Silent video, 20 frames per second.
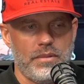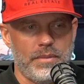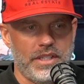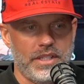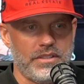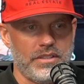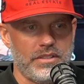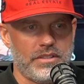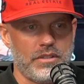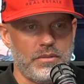My
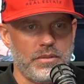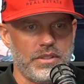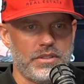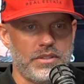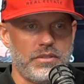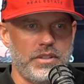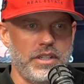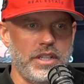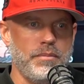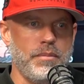sister was
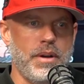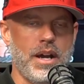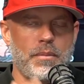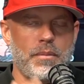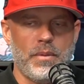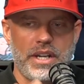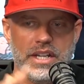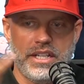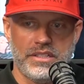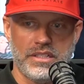3.
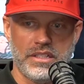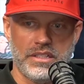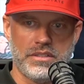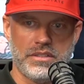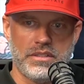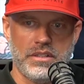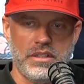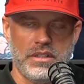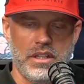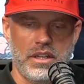Mom raised
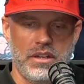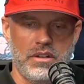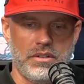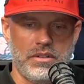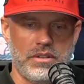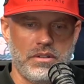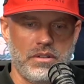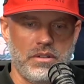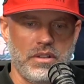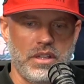us alone
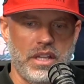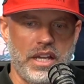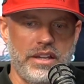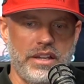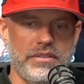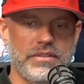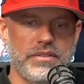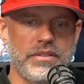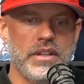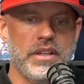her whole
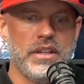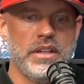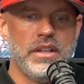life.